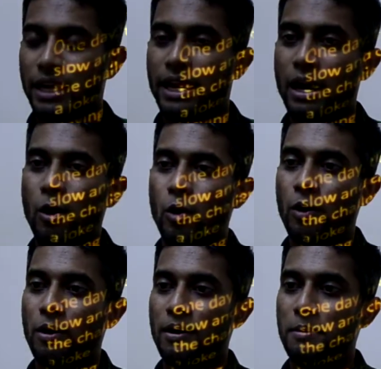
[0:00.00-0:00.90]
Now,
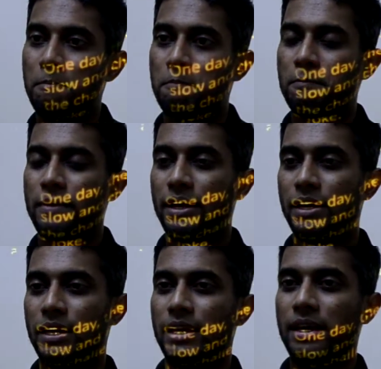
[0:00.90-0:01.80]

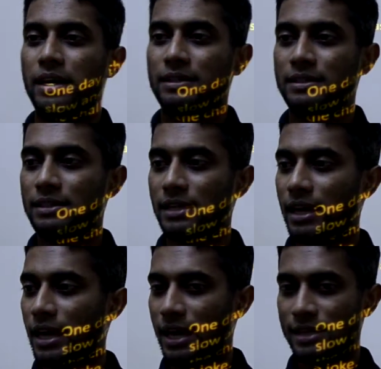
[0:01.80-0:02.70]
see,
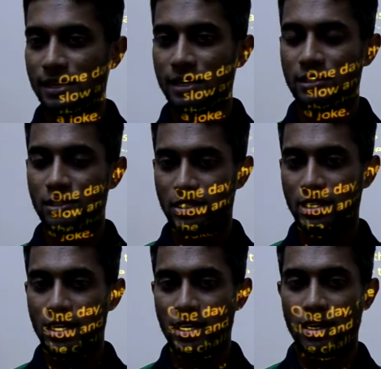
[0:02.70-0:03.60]
as I
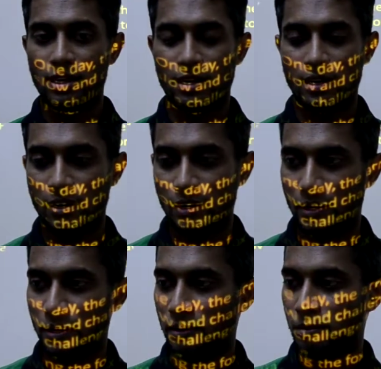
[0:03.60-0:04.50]
see,
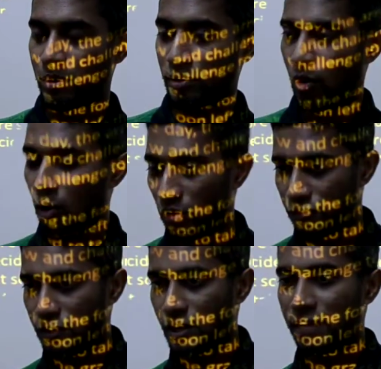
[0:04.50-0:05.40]
all of
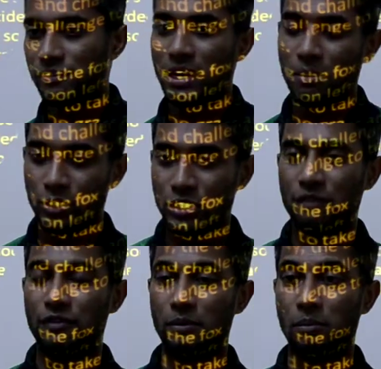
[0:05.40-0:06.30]
you have come with
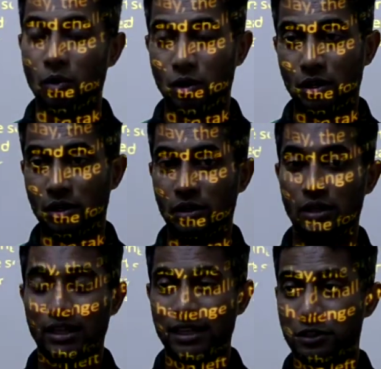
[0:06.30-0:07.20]
different moral
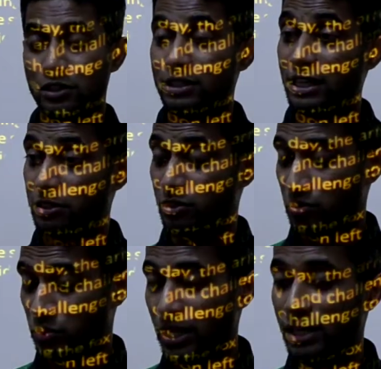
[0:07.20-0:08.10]
lessons. That's
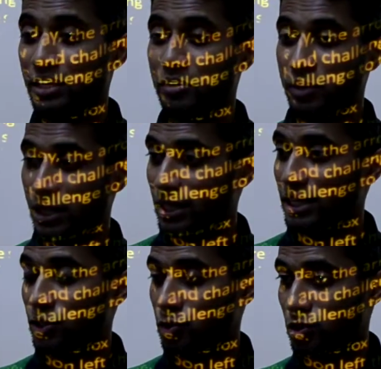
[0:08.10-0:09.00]
really, really
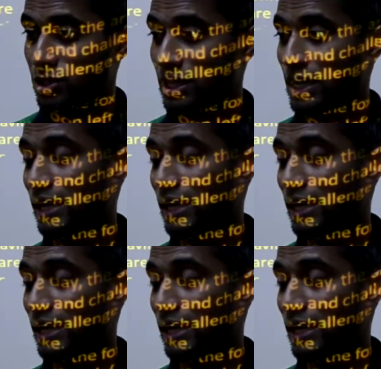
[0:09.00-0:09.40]
interesting.